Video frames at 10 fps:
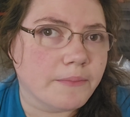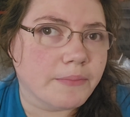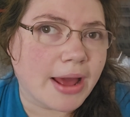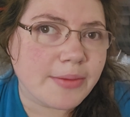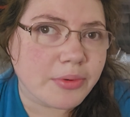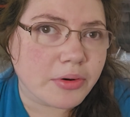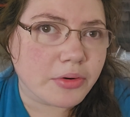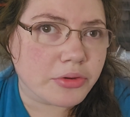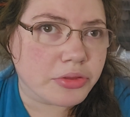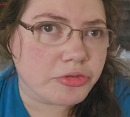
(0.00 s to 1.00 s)

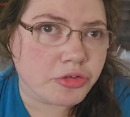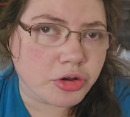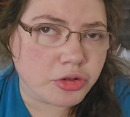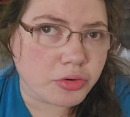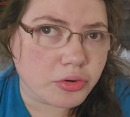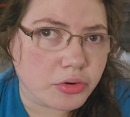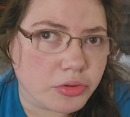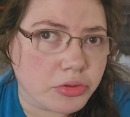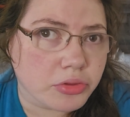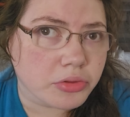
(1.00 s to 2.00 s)
Bibles,
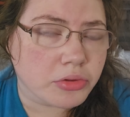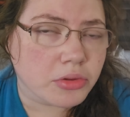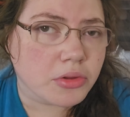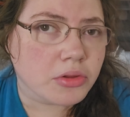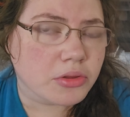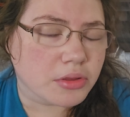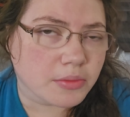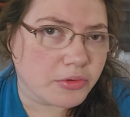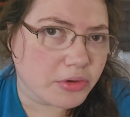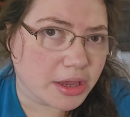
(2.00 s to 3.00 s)
journals,
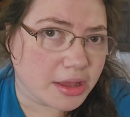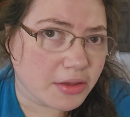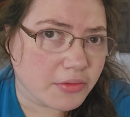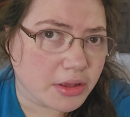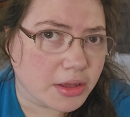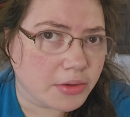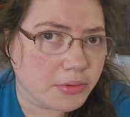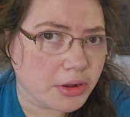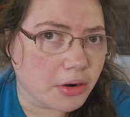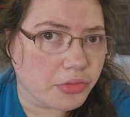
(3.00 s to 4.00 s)
some creativity.
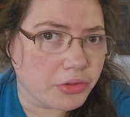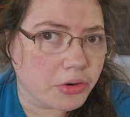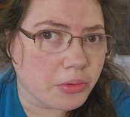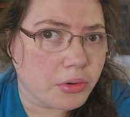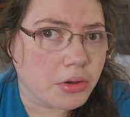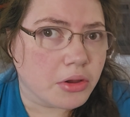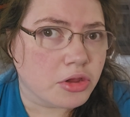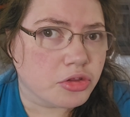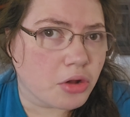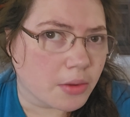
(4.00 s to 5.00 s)
We also
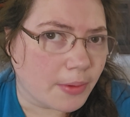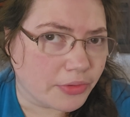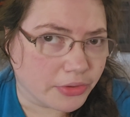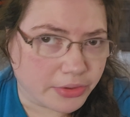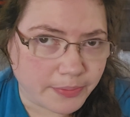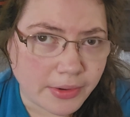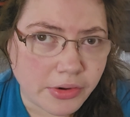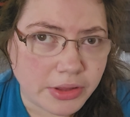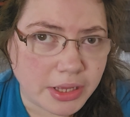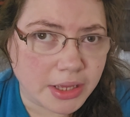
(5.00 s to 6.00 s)
talk about
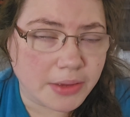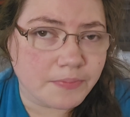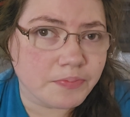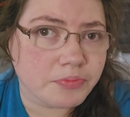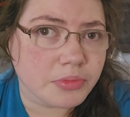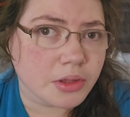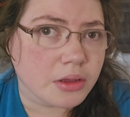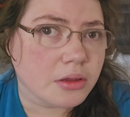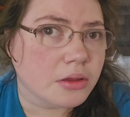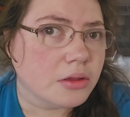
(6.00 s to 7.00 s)
disability,
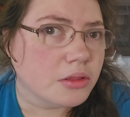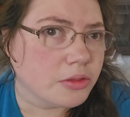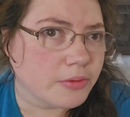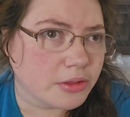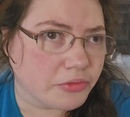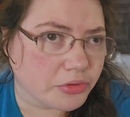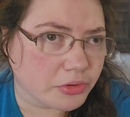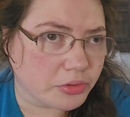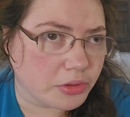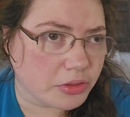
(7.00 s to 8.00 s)

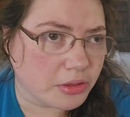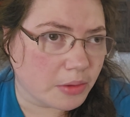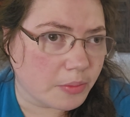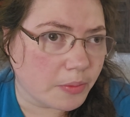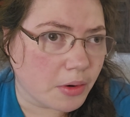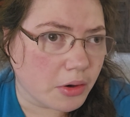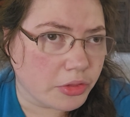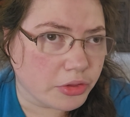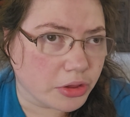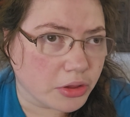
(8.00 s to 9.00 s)
specifically cerebral
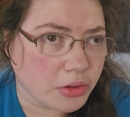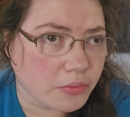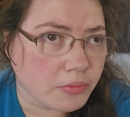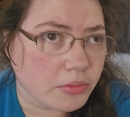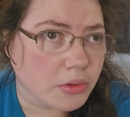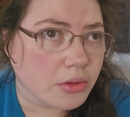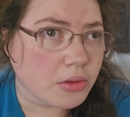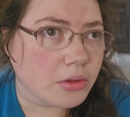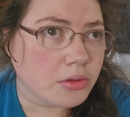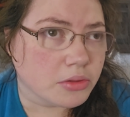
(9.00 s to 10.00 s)
palsy,
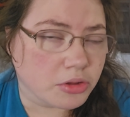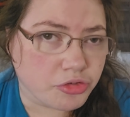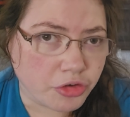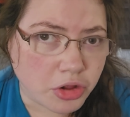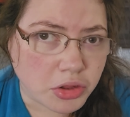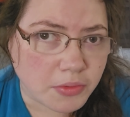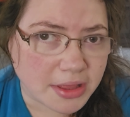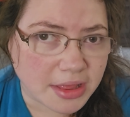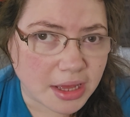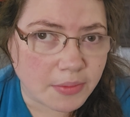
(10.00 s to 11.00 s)
the journey
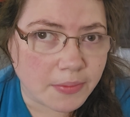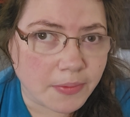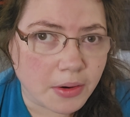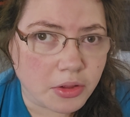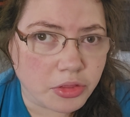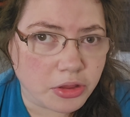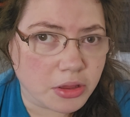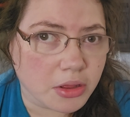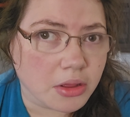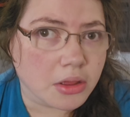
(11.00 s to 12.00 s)
with cerebral
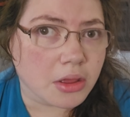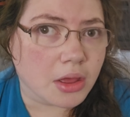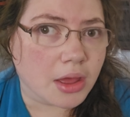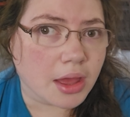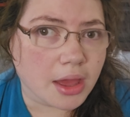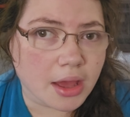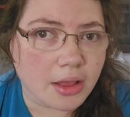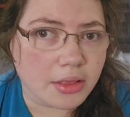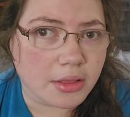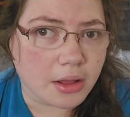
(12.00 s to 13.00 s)
palsy,
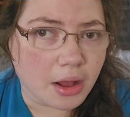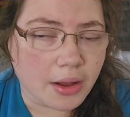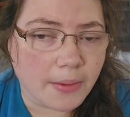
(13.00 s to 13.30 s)
and